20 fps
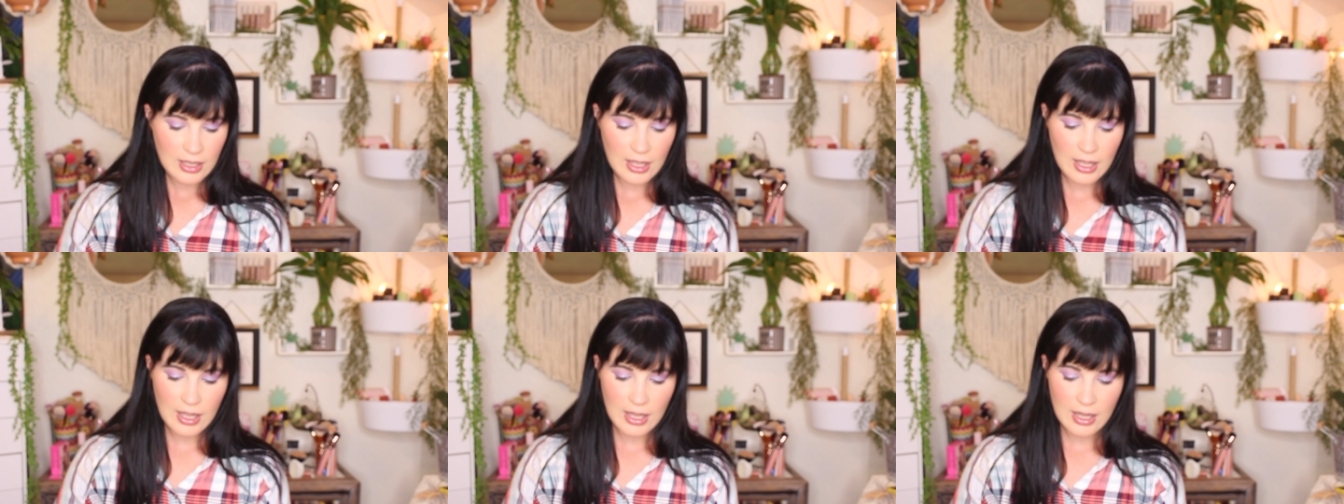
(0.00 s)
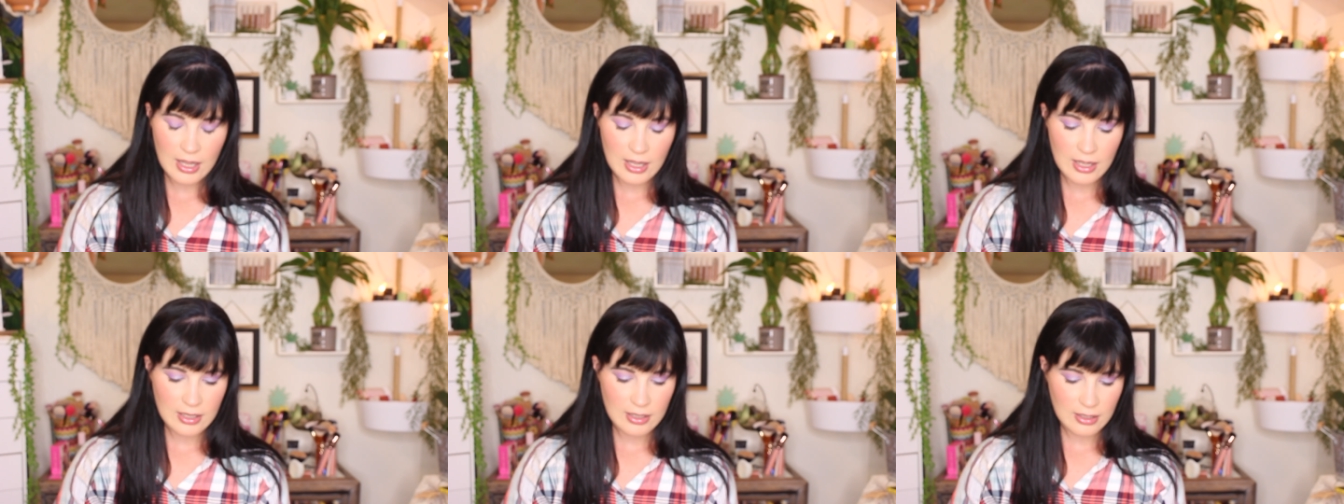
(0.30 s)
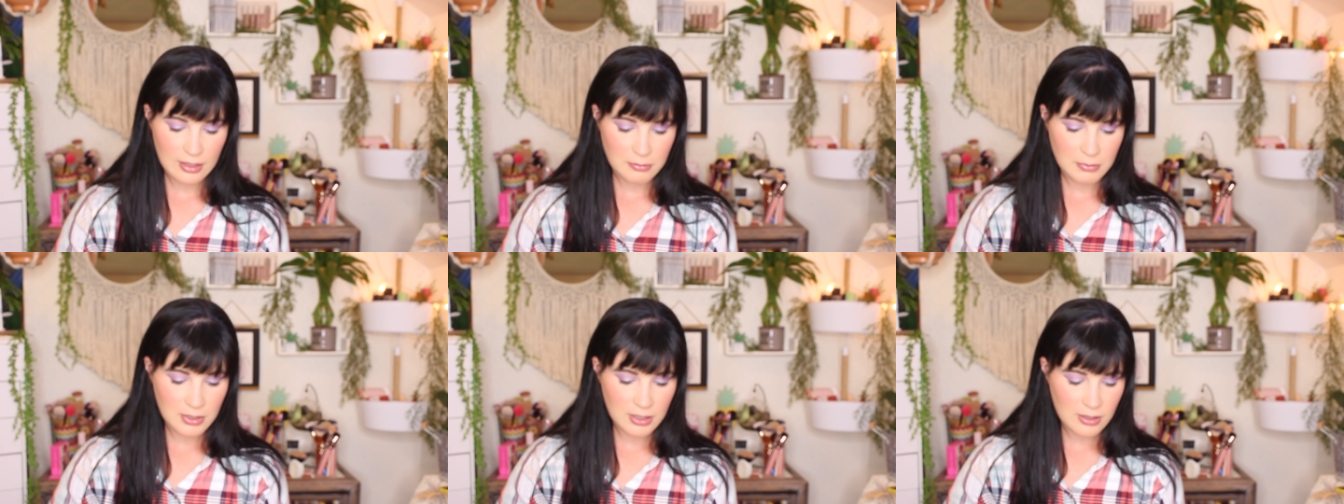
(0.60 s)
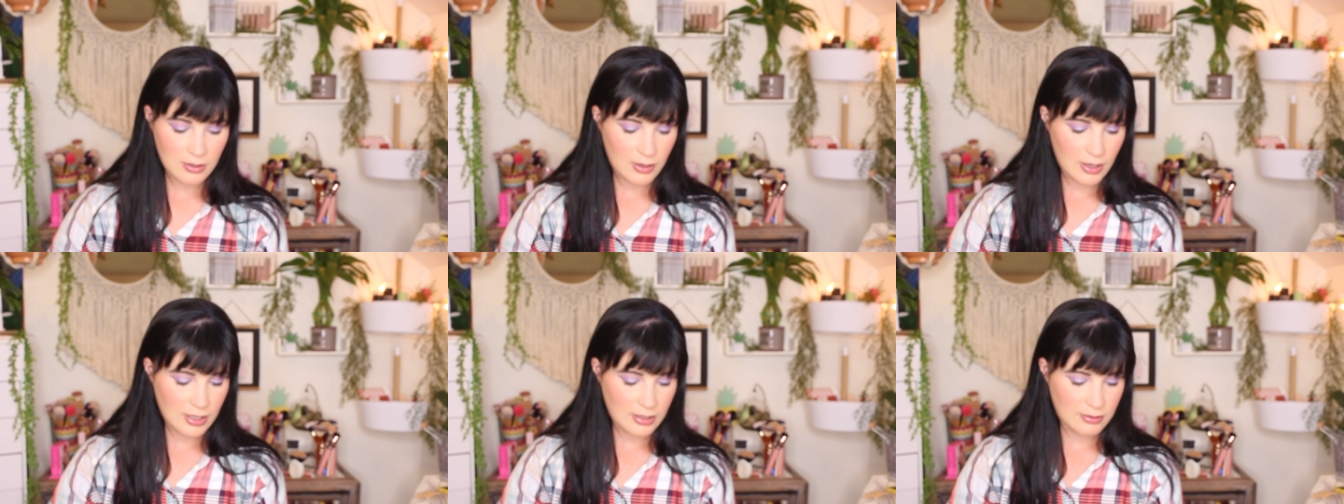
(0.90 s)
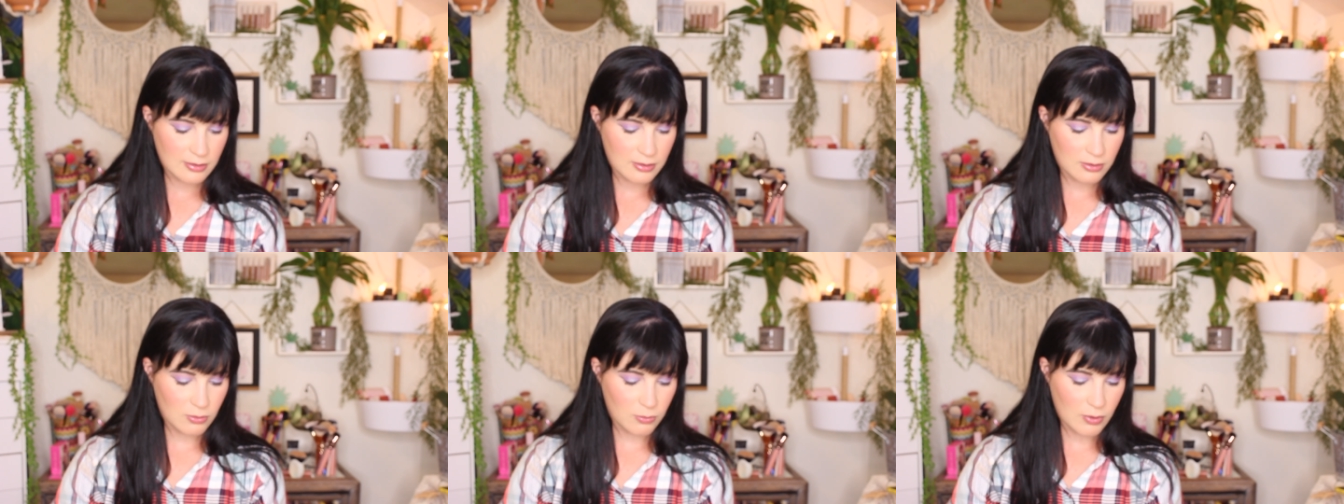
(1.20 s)
and I'm going to go ahead
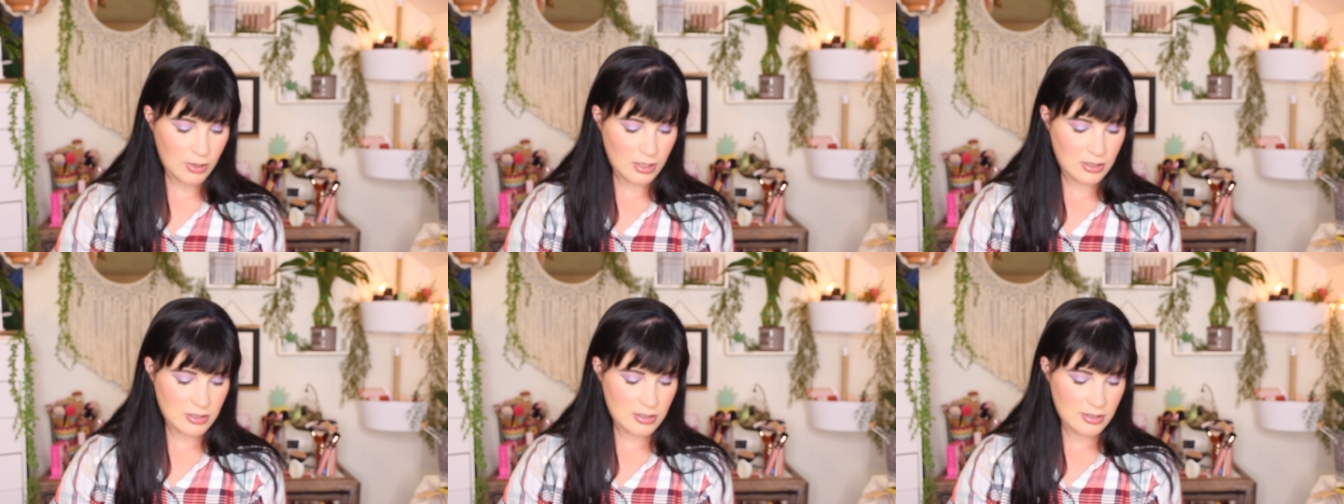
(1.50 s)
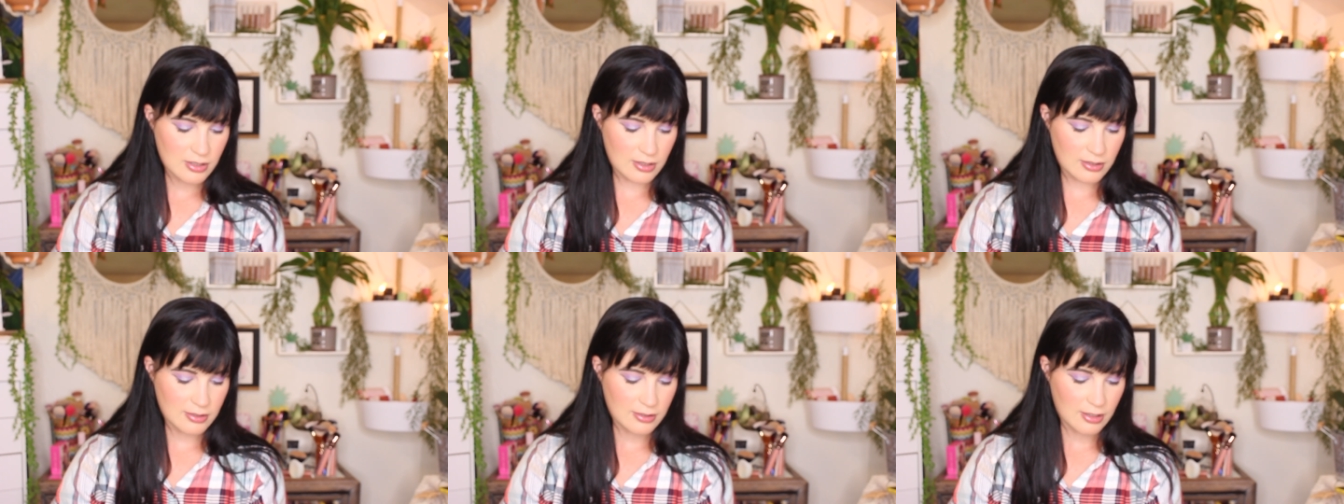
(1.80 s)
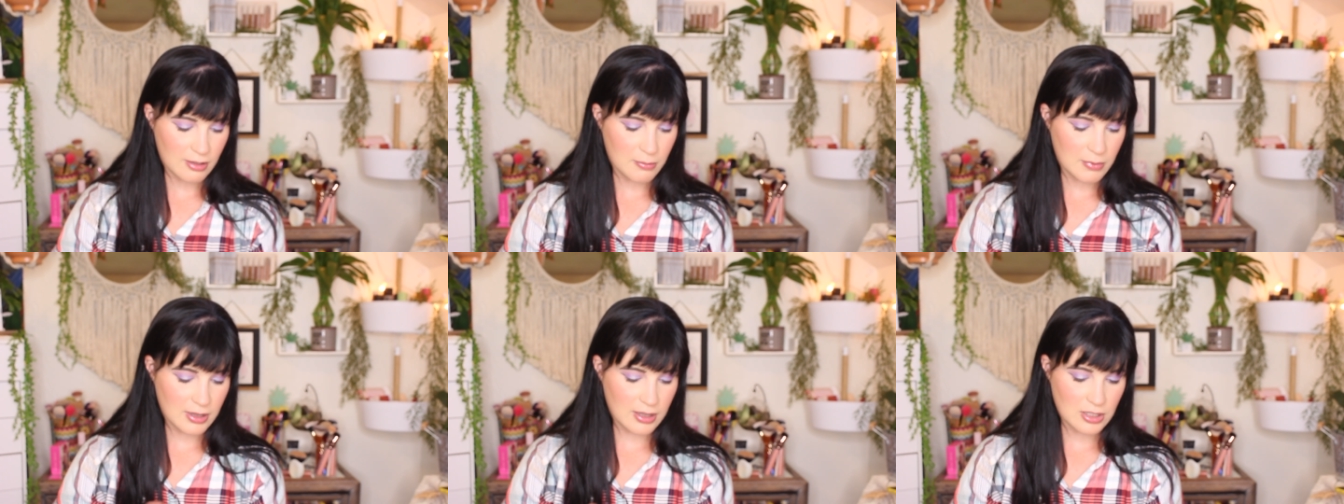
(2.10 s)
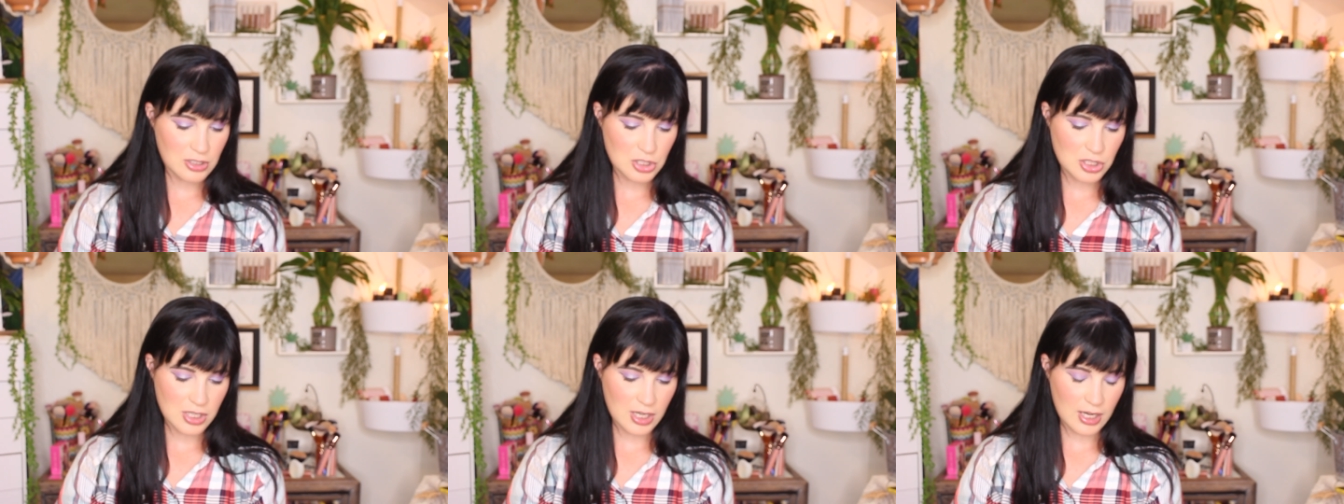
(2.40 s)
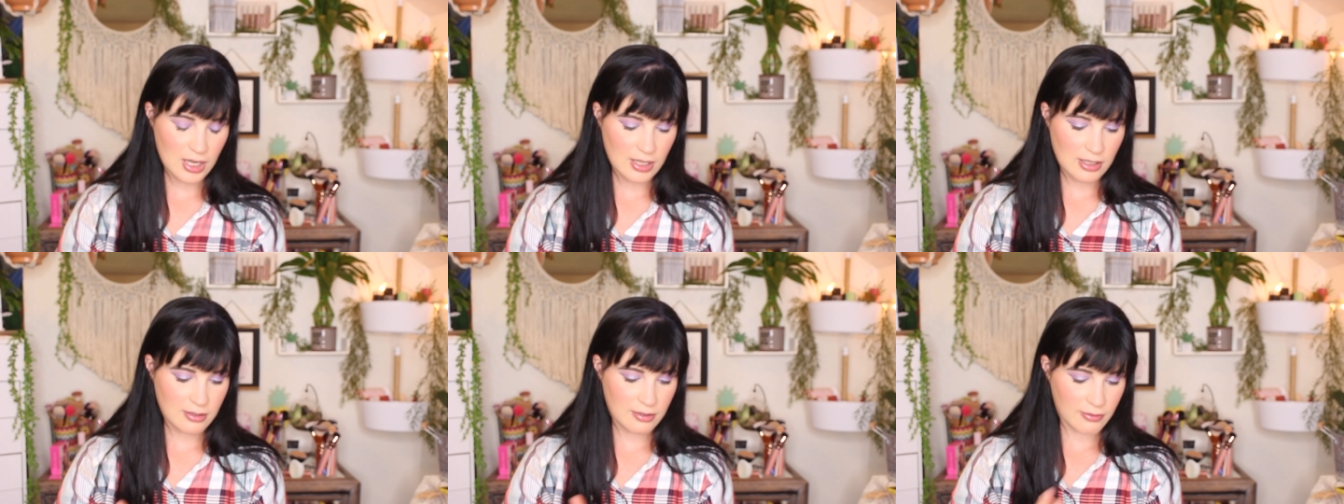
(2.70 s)
and swatch some of the
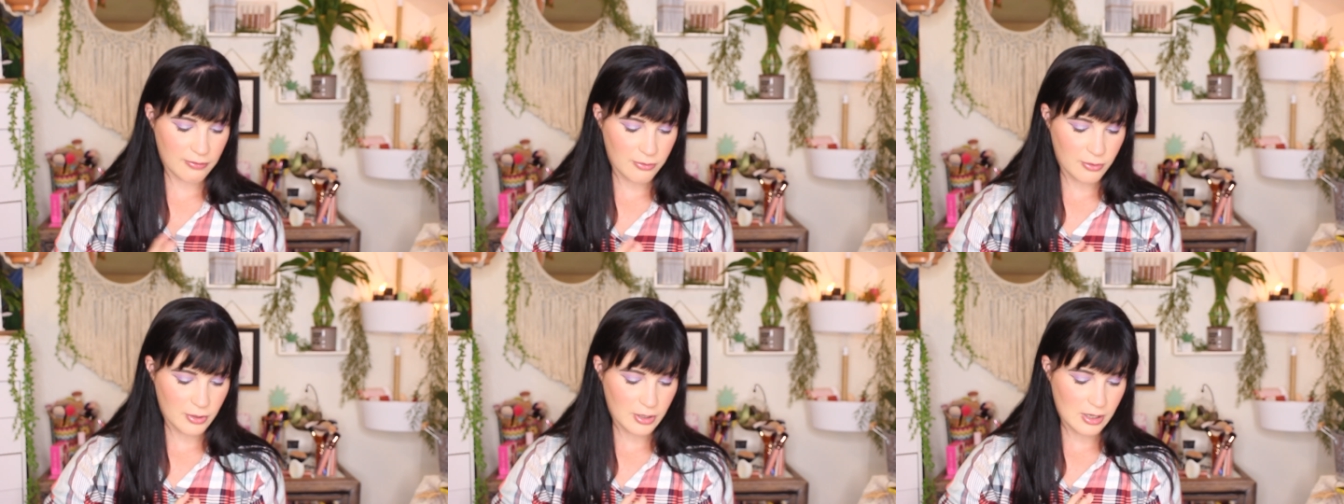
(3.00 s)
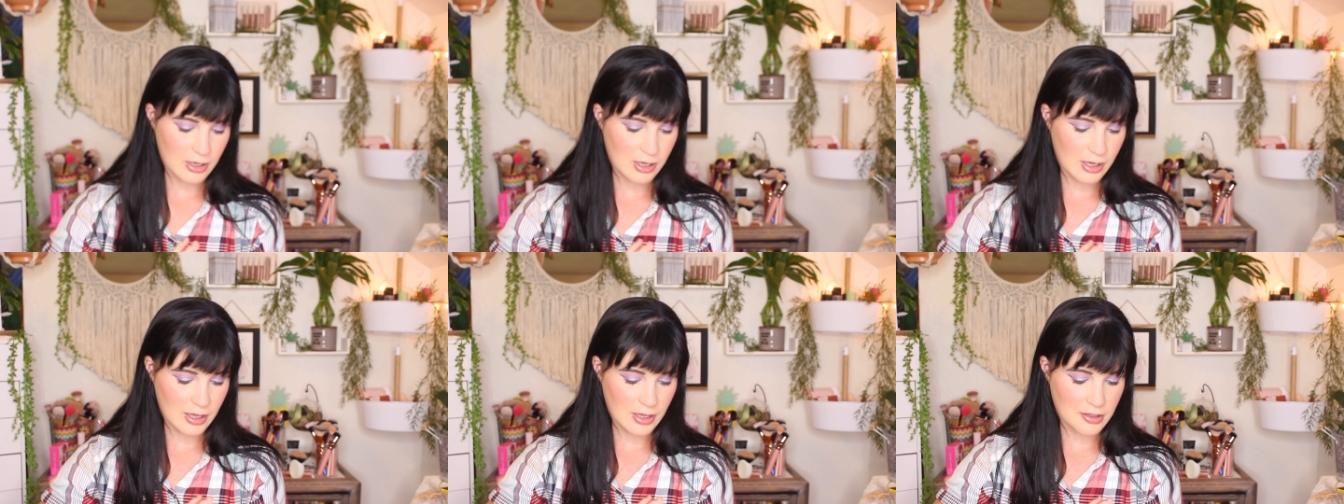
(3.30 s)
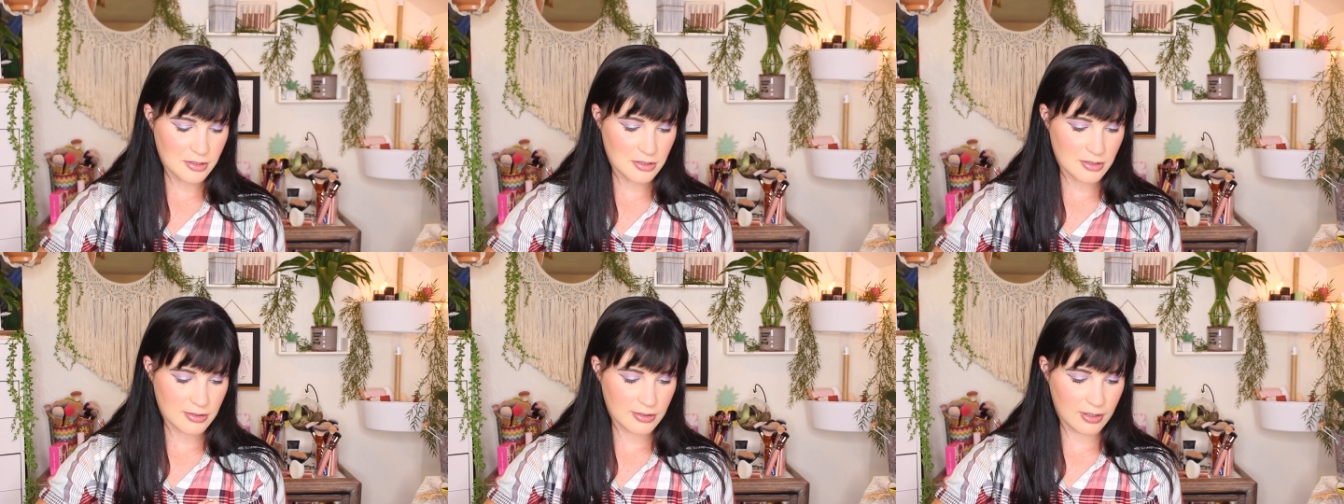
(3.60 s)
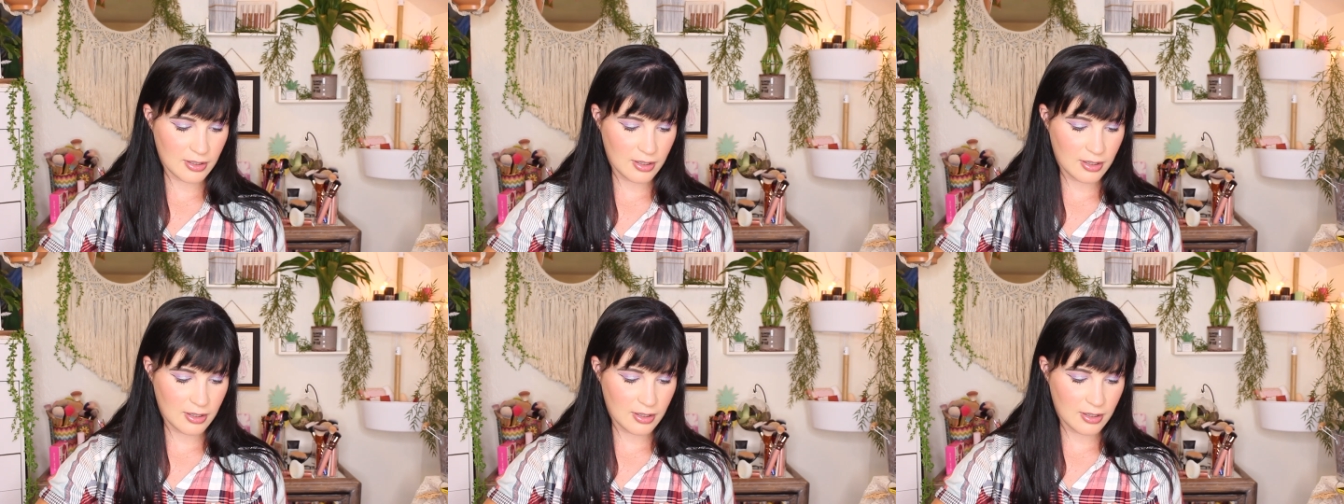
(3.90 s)
shades for you guys. Just